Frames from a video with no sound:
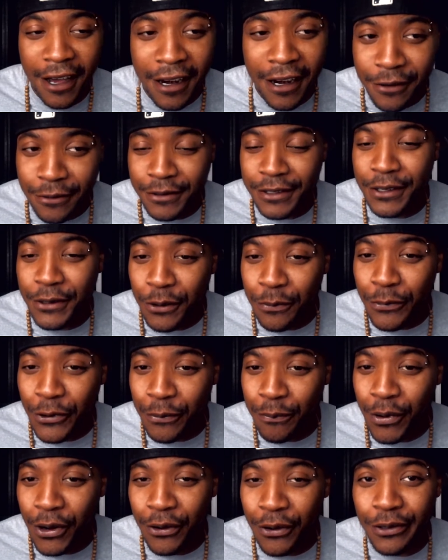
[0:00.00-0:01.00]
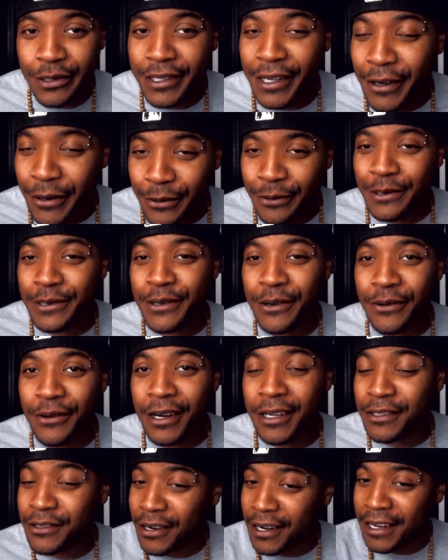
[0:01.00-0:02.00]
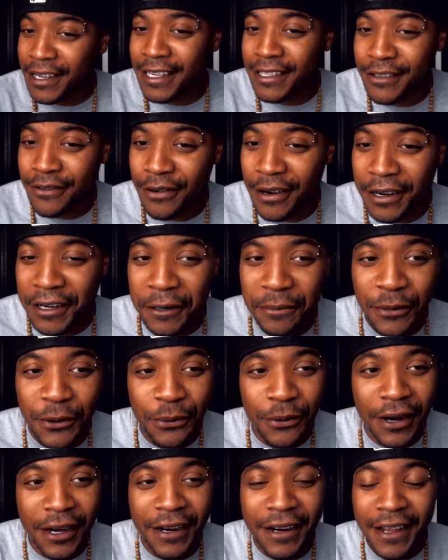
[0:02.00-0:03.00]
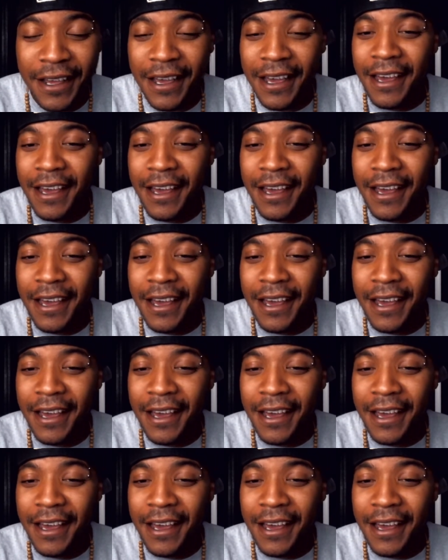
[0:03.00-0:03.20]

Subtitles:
I don't see no more polls. I don't know what's going on. I tried to get to rank number one.